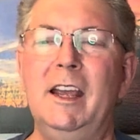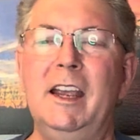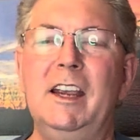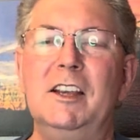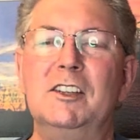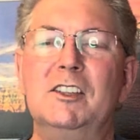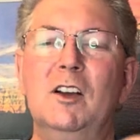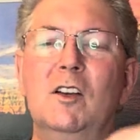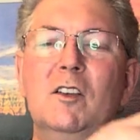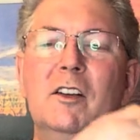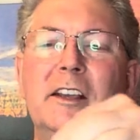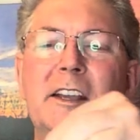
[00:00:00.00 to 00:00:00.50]
is
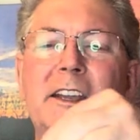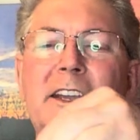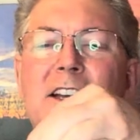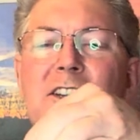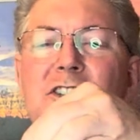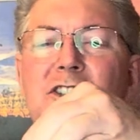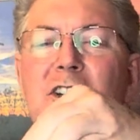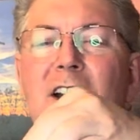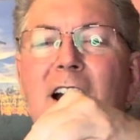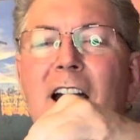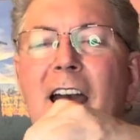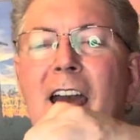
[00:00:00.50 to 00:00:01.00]
only 1.5
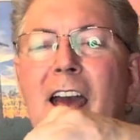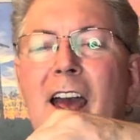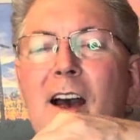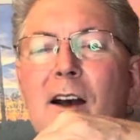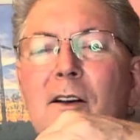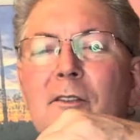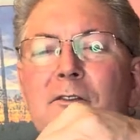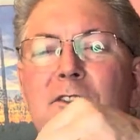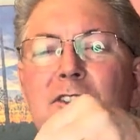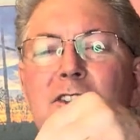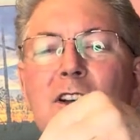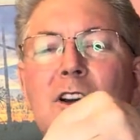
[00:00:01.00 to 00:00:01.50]
inches.
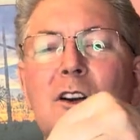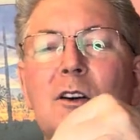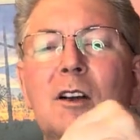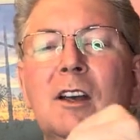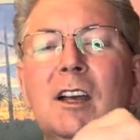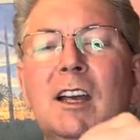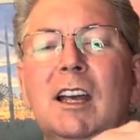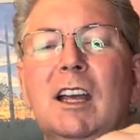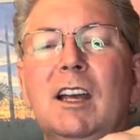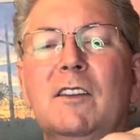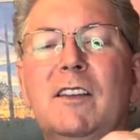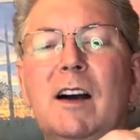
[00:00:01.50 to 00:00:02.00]
So
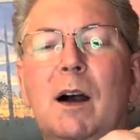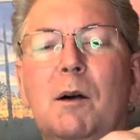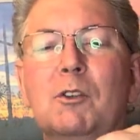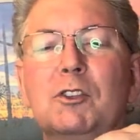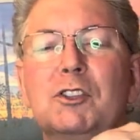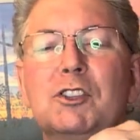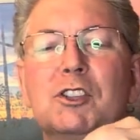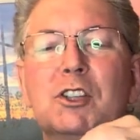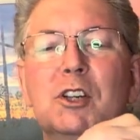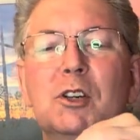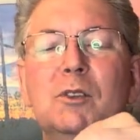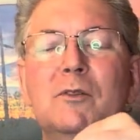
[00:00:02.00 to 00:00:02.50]
if I would
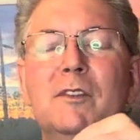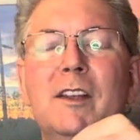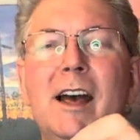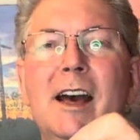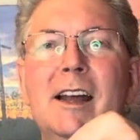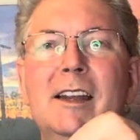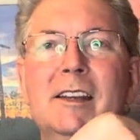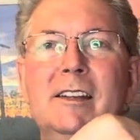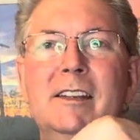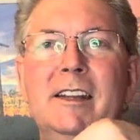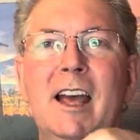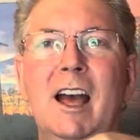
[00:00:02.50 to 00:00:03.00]
screw
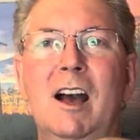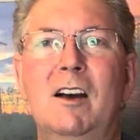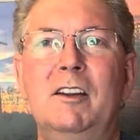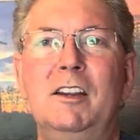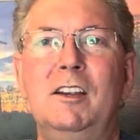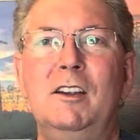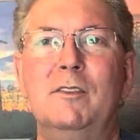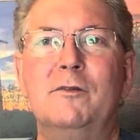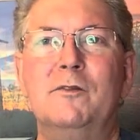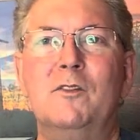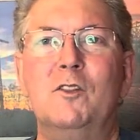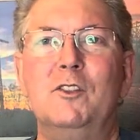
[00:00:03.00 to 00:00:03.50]
that down
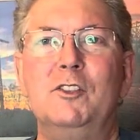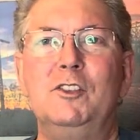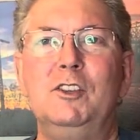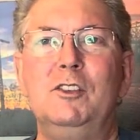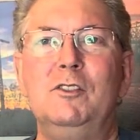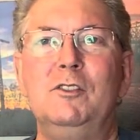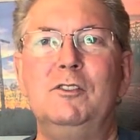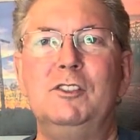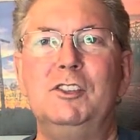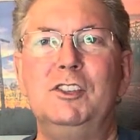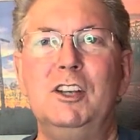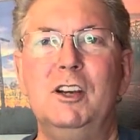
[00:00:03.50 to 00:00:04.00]
here for you
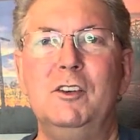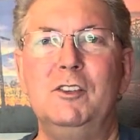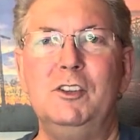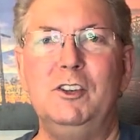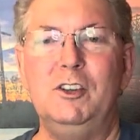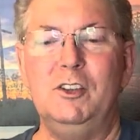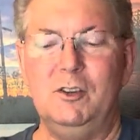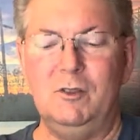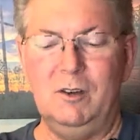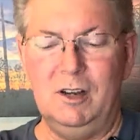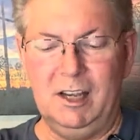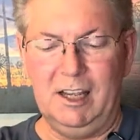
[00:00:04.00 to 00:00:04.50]
to show
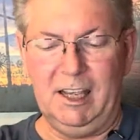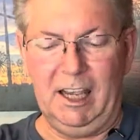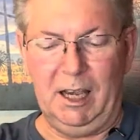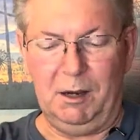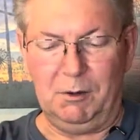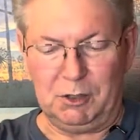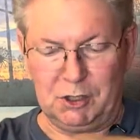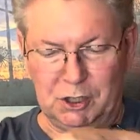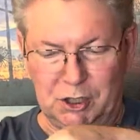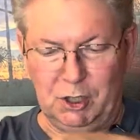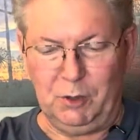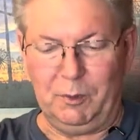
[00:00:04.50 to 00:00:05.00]
you, it
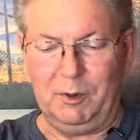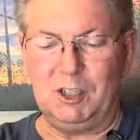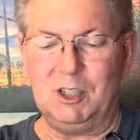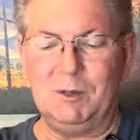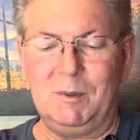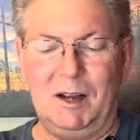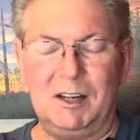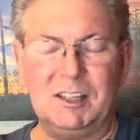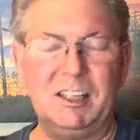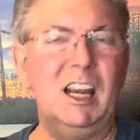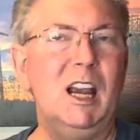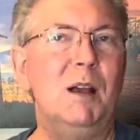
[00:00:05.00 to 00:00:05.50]
would screw into
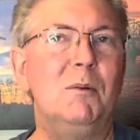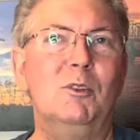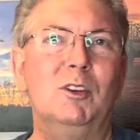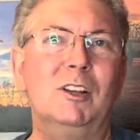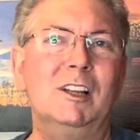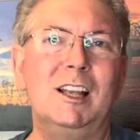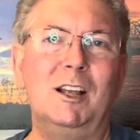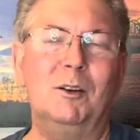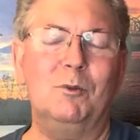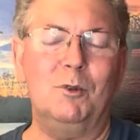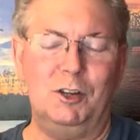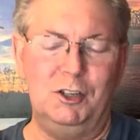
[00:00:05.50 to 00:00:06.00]
my table,
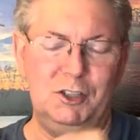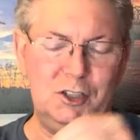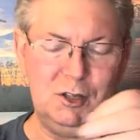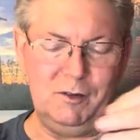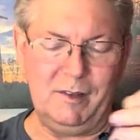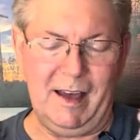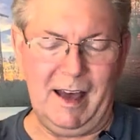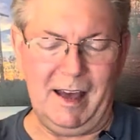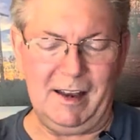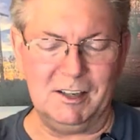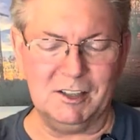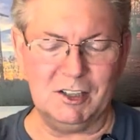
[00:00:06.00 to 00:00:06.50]
and I don't want to do
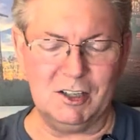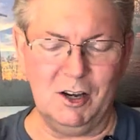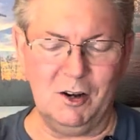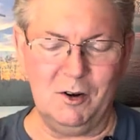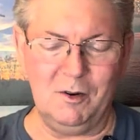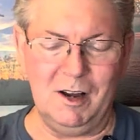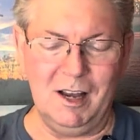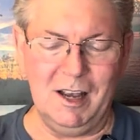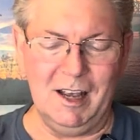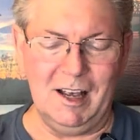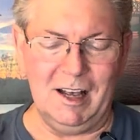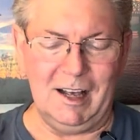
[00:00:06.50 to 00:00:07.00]
that. So
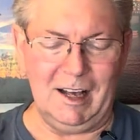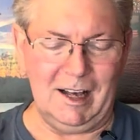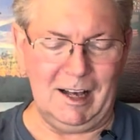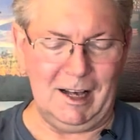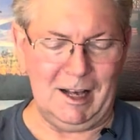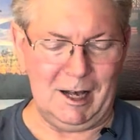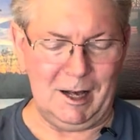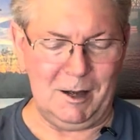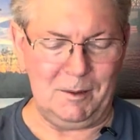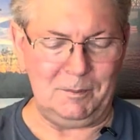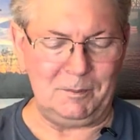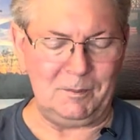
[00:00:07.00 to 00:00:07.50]

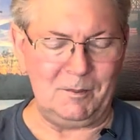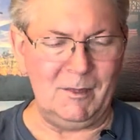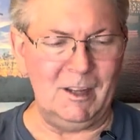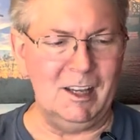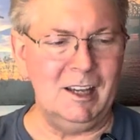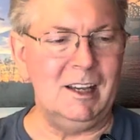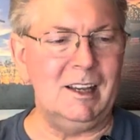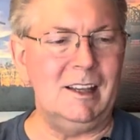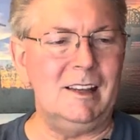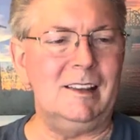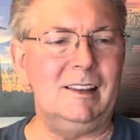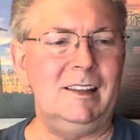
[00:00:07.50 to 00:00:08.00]

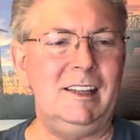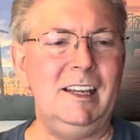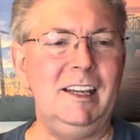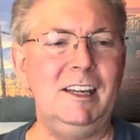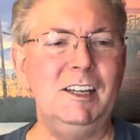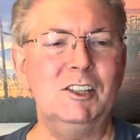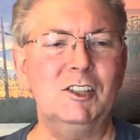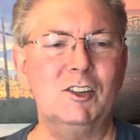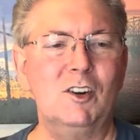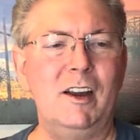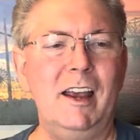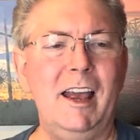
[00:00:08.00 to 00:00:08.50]

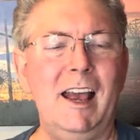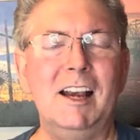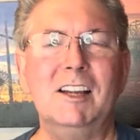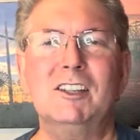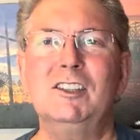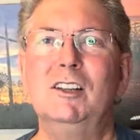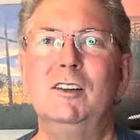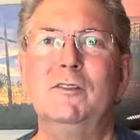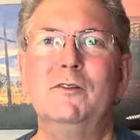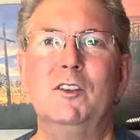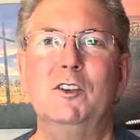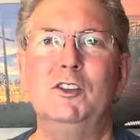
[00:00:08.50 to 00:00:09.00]
these are
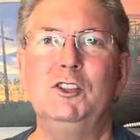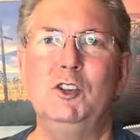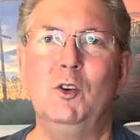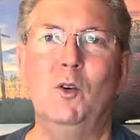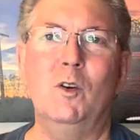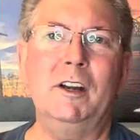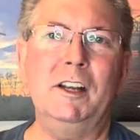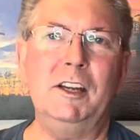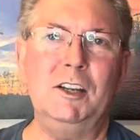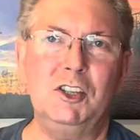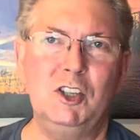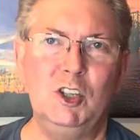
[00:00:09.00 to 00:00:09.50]
excellent for
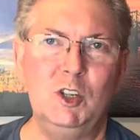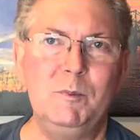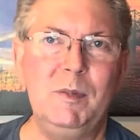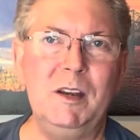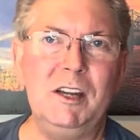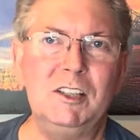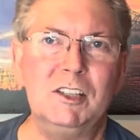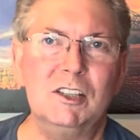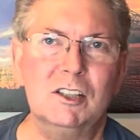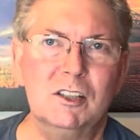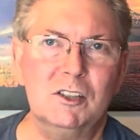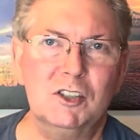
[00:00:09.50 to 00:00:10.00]
joining two
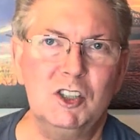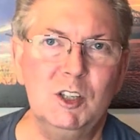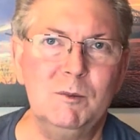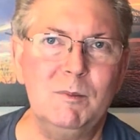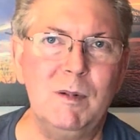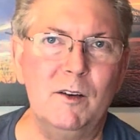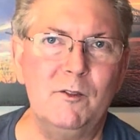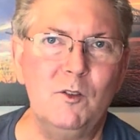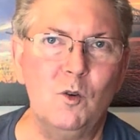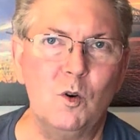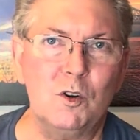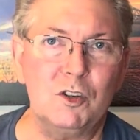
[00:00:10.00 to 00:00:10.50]
pieces of
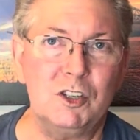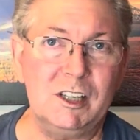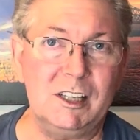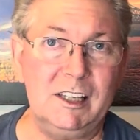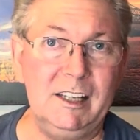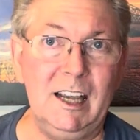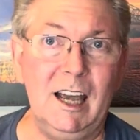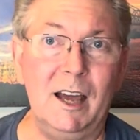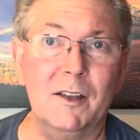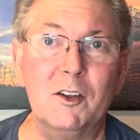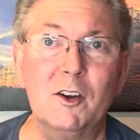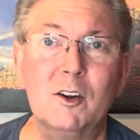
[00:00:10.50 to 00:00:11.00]
2x4
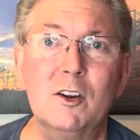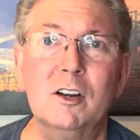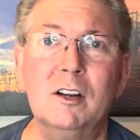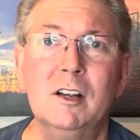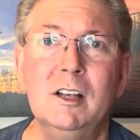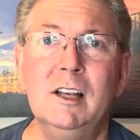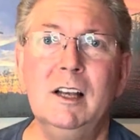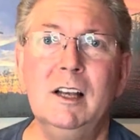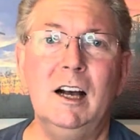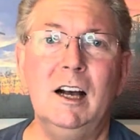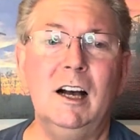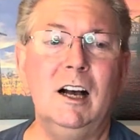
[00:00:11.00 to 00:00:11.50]
together
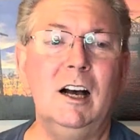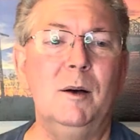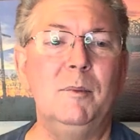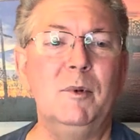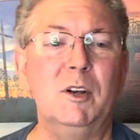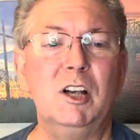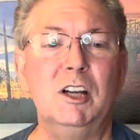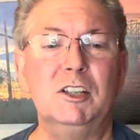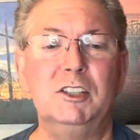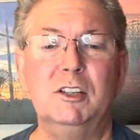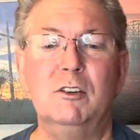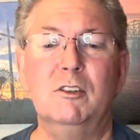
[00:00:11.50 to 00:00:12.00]

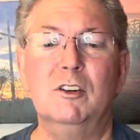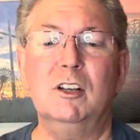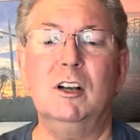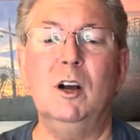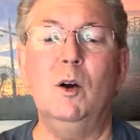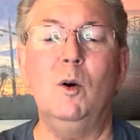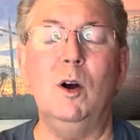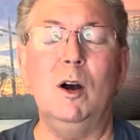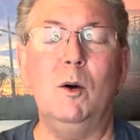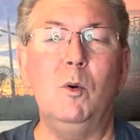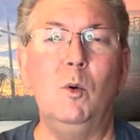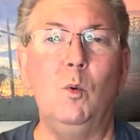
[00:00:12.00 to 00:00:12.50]
because it'll
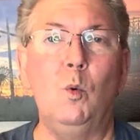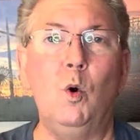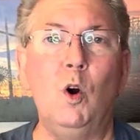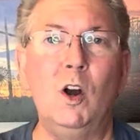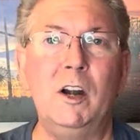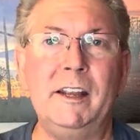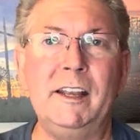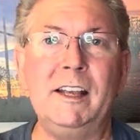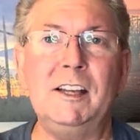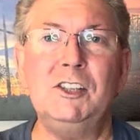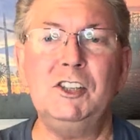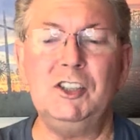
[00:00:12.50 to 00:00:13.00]
go 1
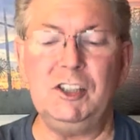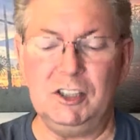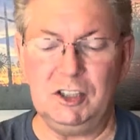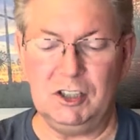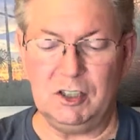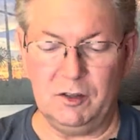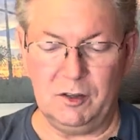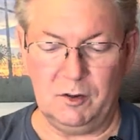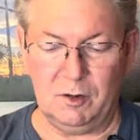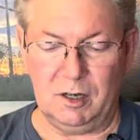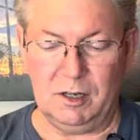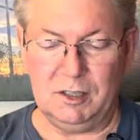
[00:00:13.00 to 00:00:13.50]
inch into
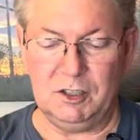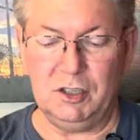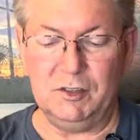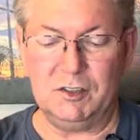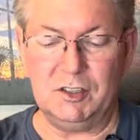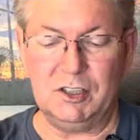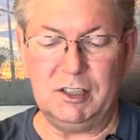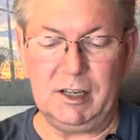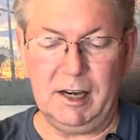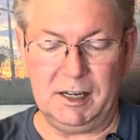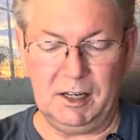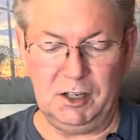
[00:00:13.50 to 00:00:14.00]
the
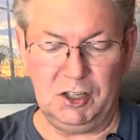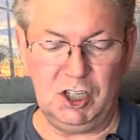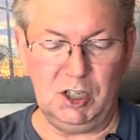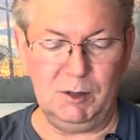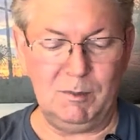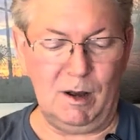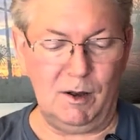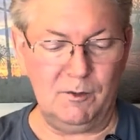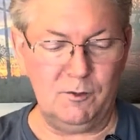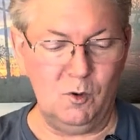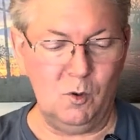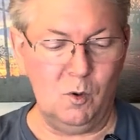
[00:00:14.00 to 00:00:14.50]
second
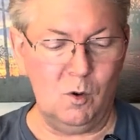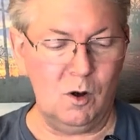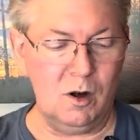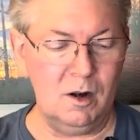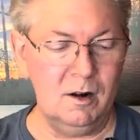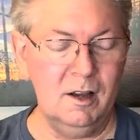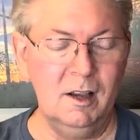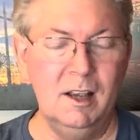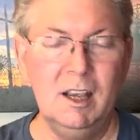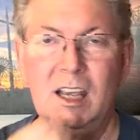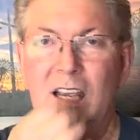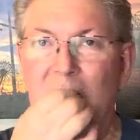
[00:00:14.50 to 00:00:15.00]
2x4.
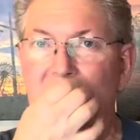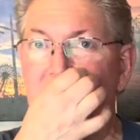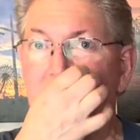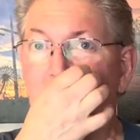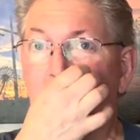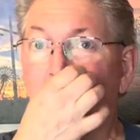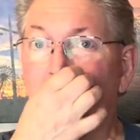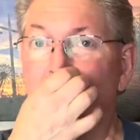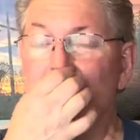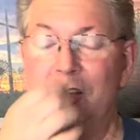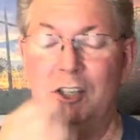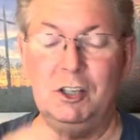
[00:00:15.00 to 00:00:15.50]
If I
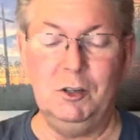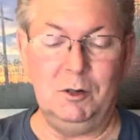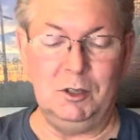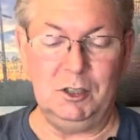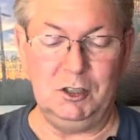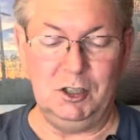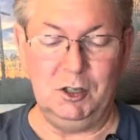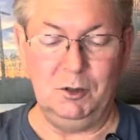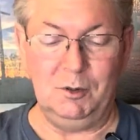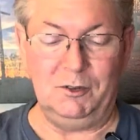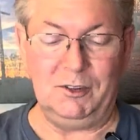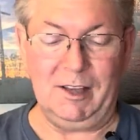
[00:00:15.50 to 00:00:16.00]
wanted to
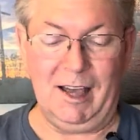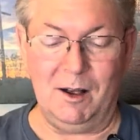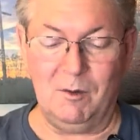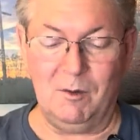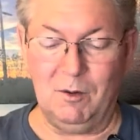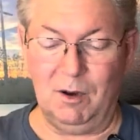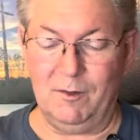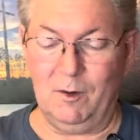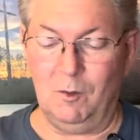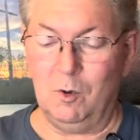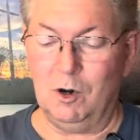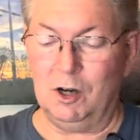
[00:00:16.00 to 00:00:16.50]
do it that way,
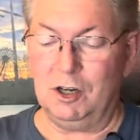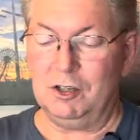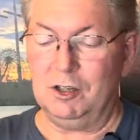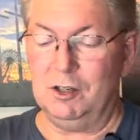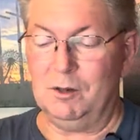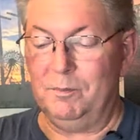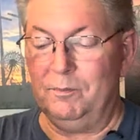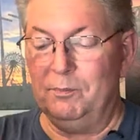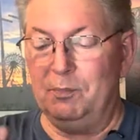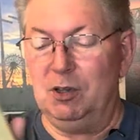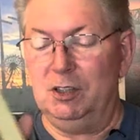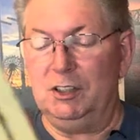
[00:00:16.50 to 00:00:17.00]
if I wanted to
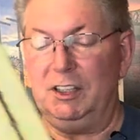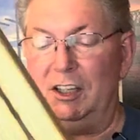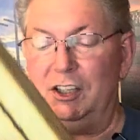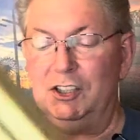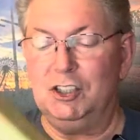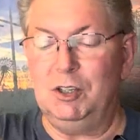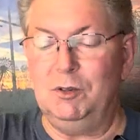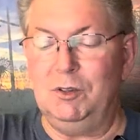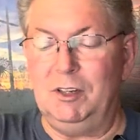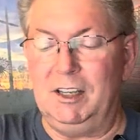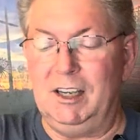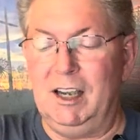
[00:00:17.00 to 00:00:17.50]
put these
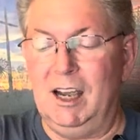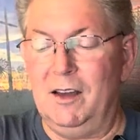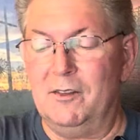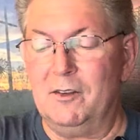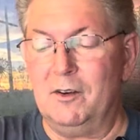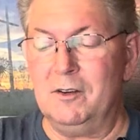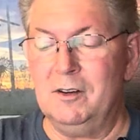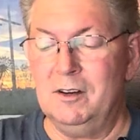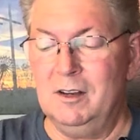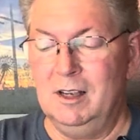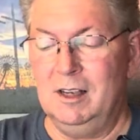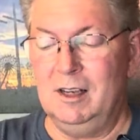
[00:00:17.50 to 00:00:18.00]
two
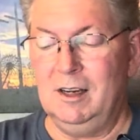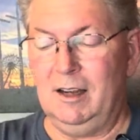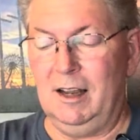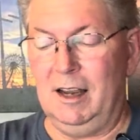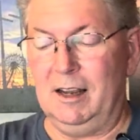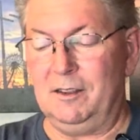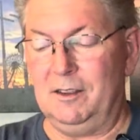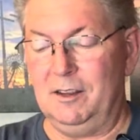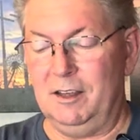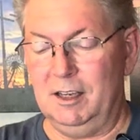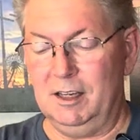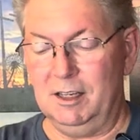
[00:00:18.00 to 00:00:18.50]
together
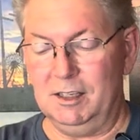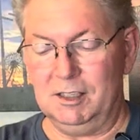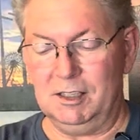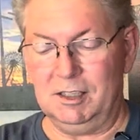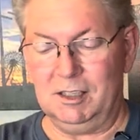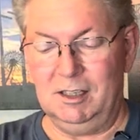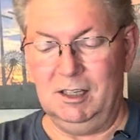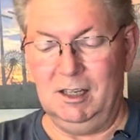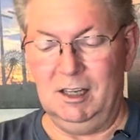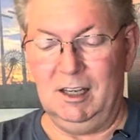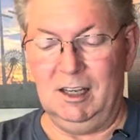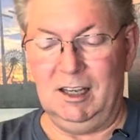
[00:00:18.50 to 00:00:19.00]
like this,
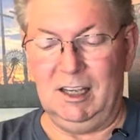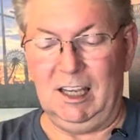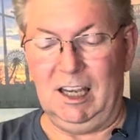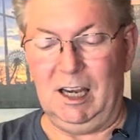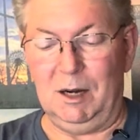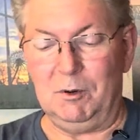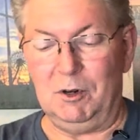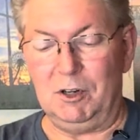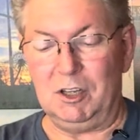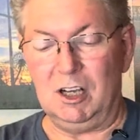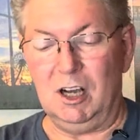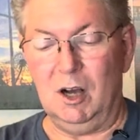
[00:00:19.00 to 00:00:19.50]
it
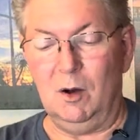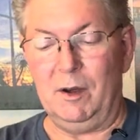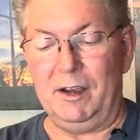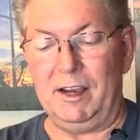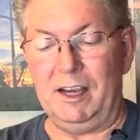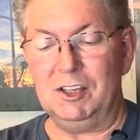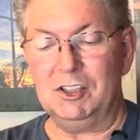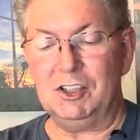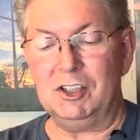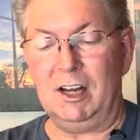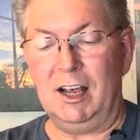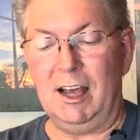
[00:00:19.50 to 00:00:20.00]
would go 1.5
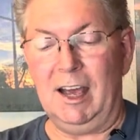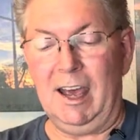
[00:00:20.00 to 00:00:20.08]
inches